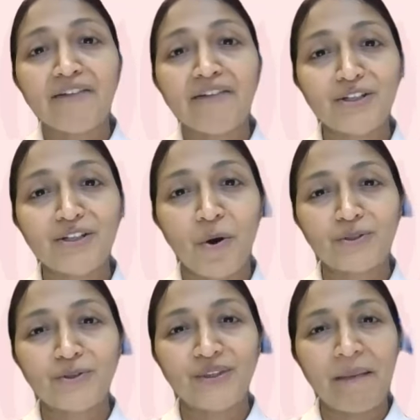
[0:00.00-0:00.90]
I will
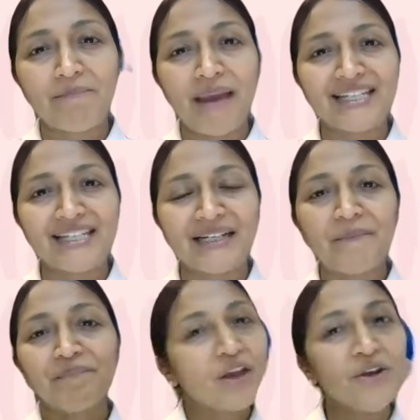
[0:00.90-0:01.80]
talk to them
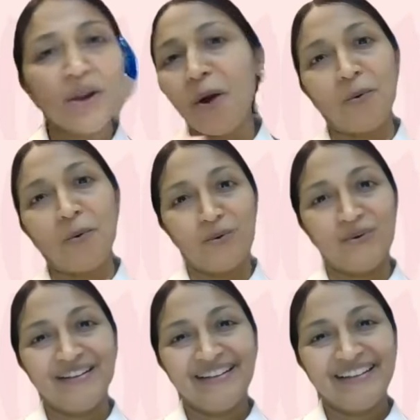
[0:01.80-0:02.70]
better. No.
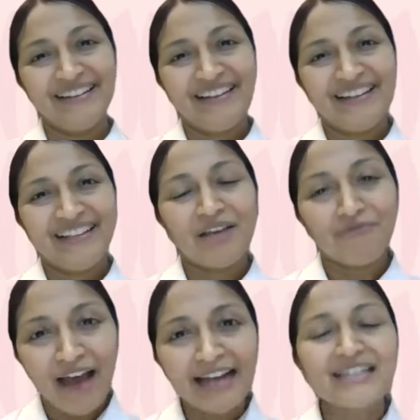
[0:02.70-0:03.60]
The
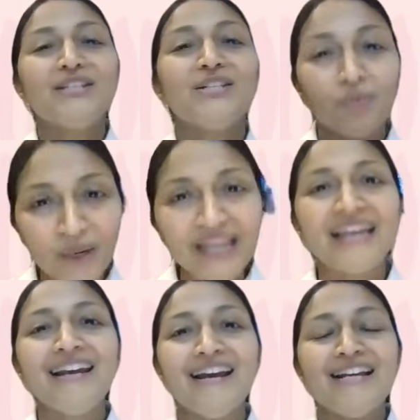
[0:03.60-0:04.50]
fact is,
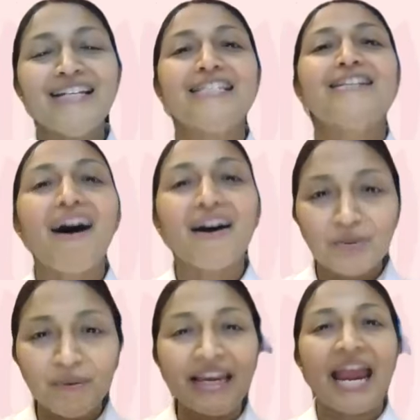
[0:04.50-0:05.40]
we start
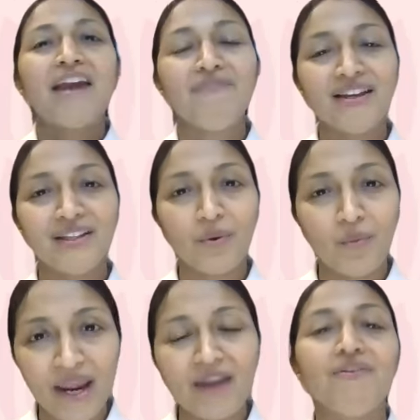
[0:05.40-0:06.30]
behaving the
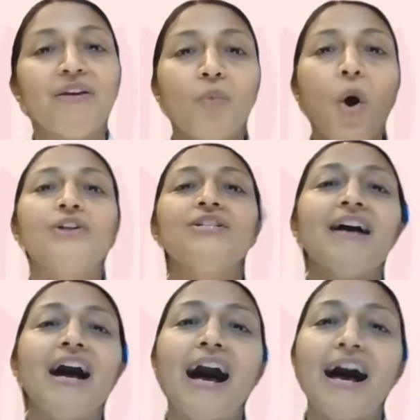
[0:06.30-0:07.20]
way we want
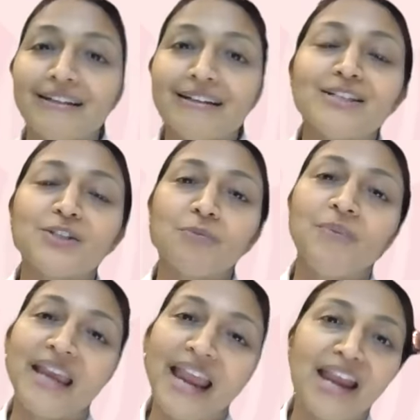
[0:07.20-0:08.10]
others to
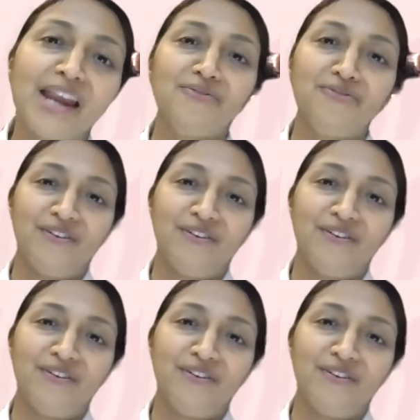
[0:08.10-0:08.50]
behave.